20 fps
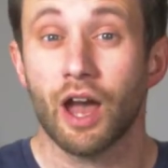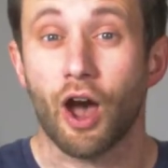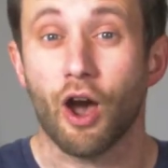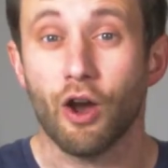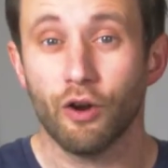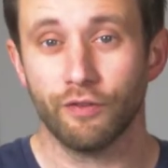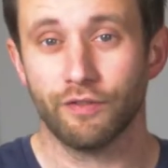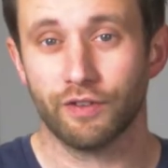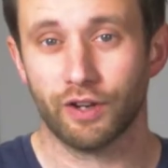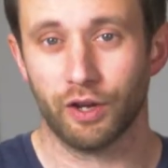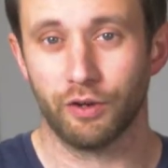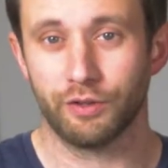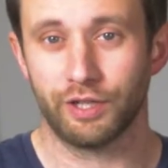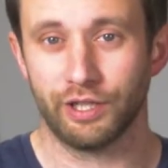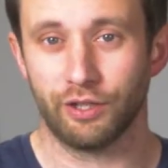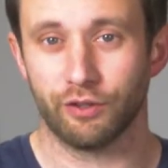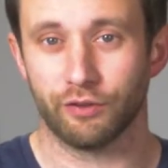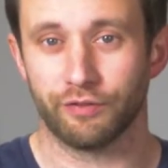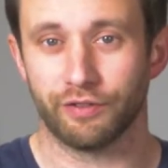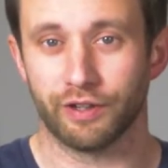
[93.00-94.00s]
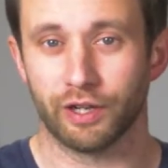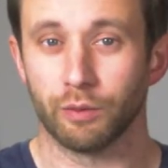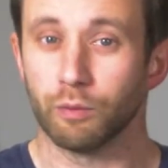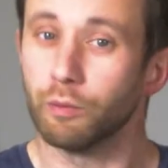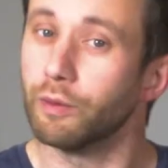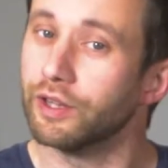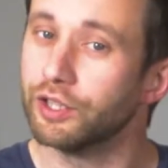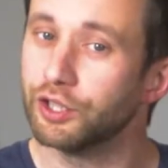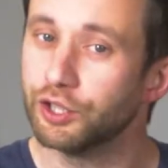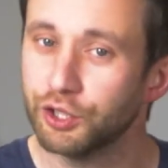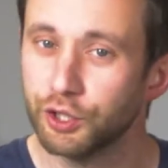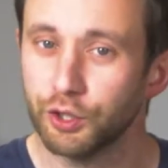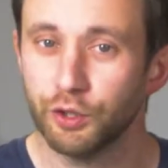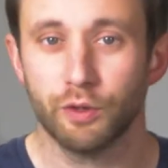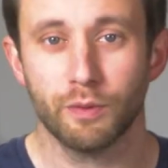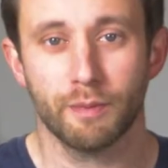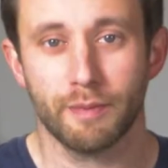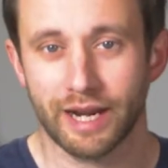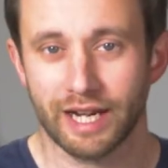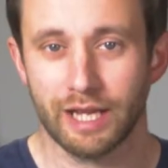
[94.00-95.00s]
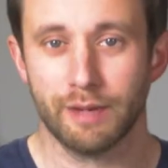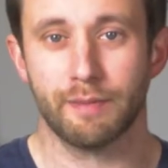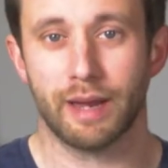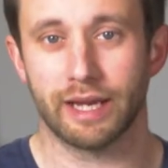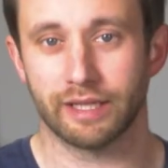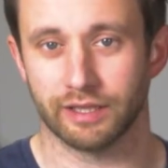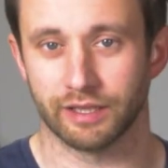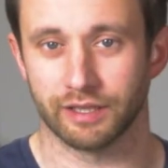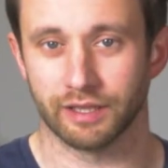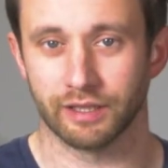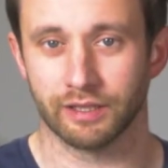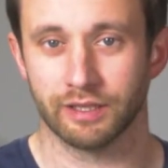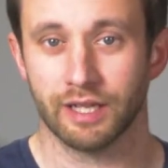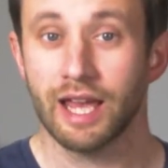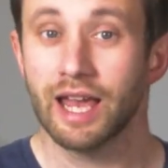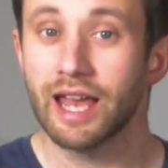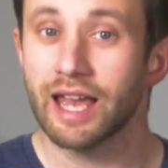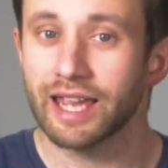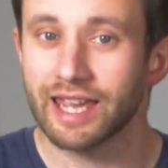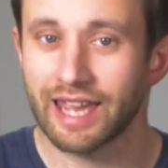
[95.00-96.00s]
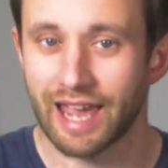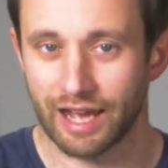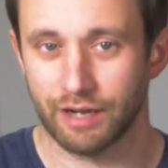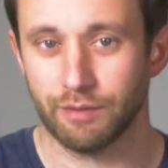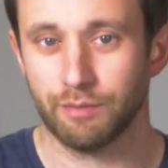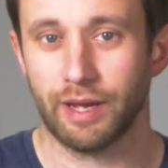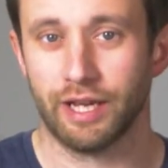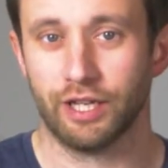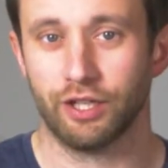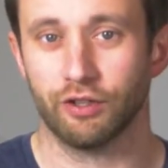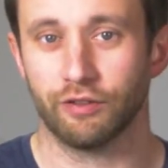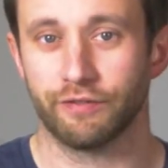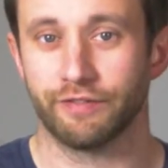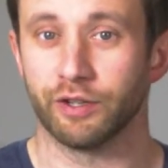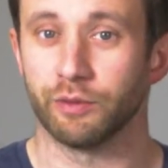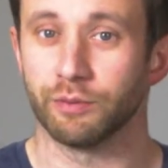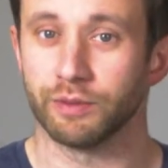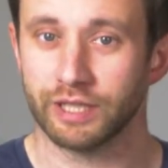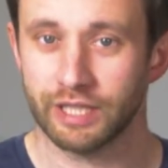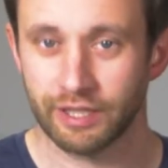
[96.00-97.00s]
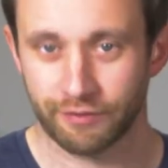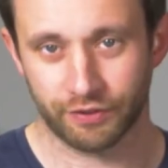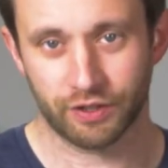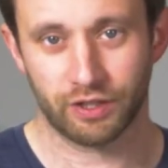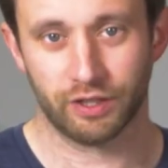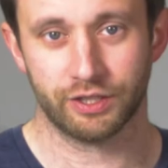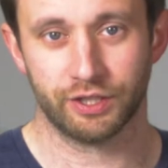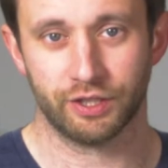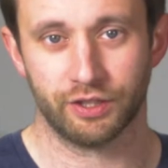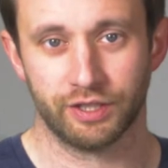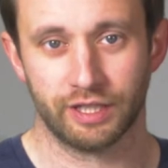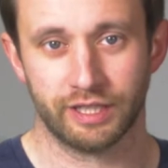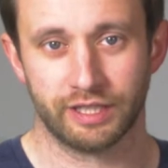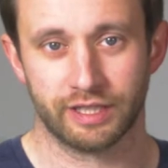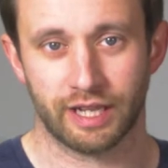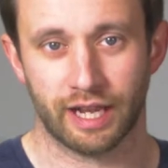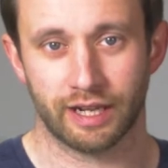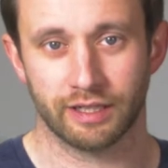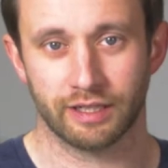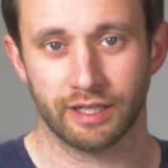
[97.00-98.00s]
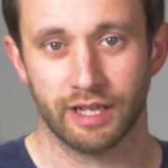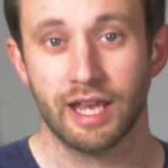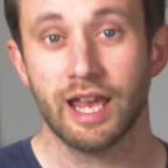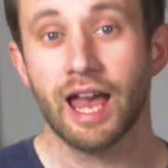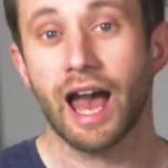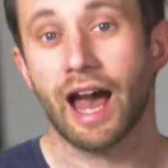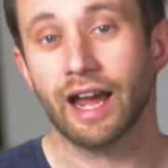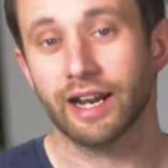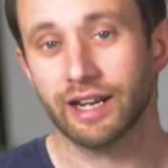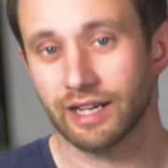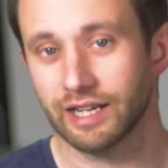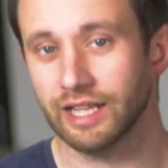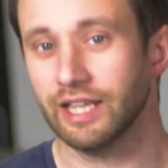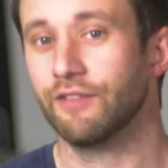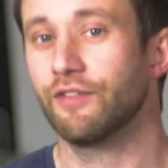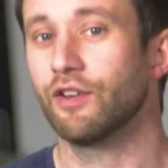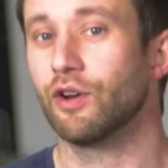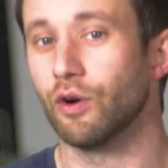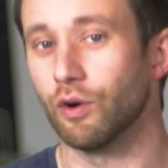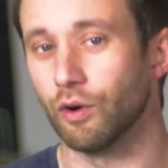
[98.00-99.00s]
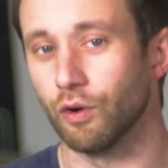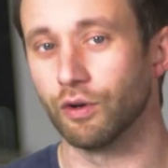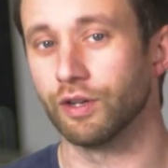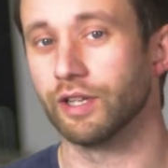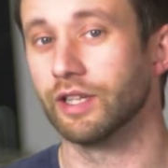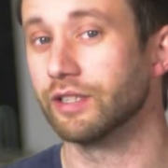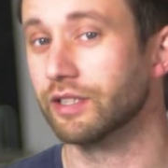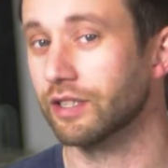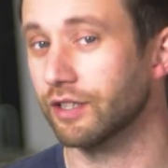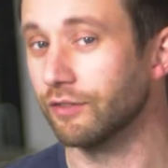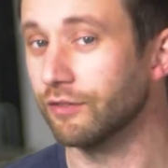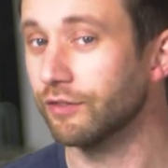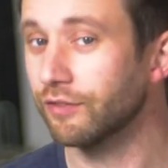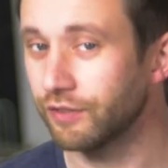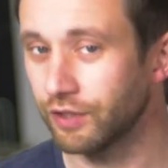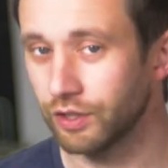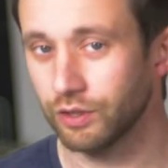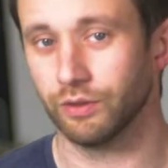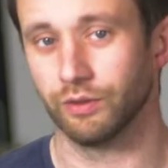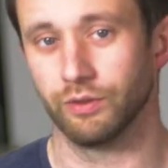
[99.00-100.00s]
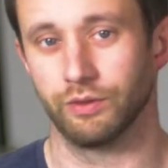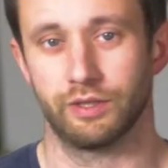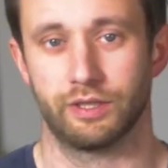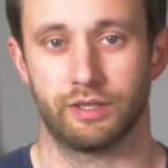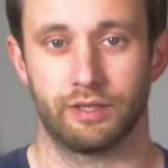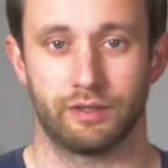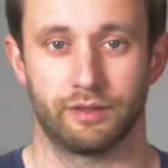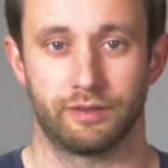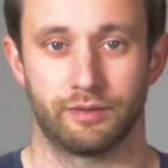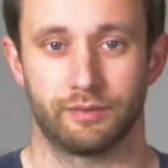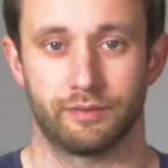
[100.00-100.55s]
Overloading your film with too many messages can make your film difficult to understand and leave your audience confused.